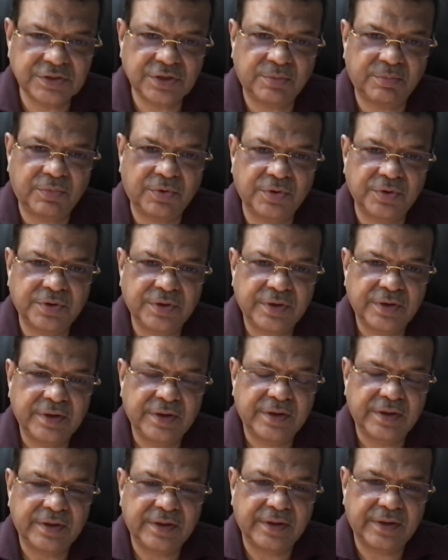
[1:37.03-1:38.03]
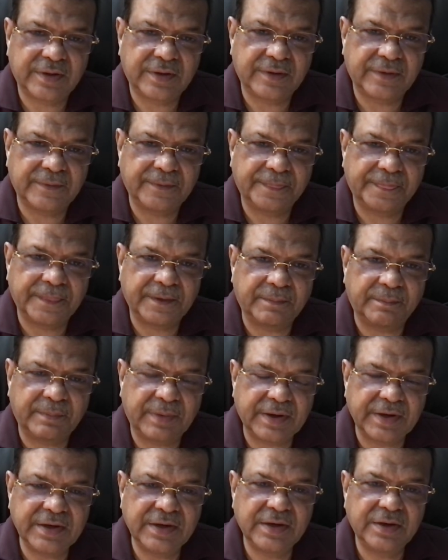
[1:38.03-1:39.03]
you about the
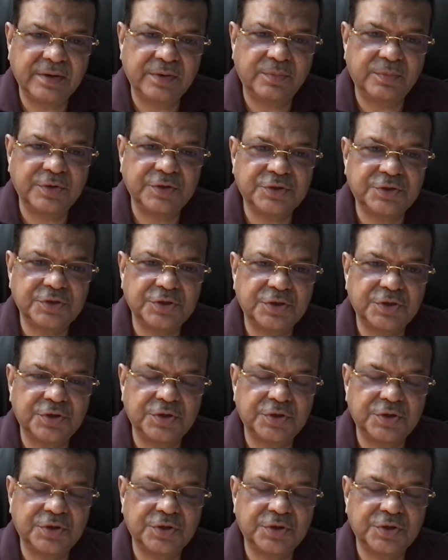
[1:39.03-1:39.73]
money which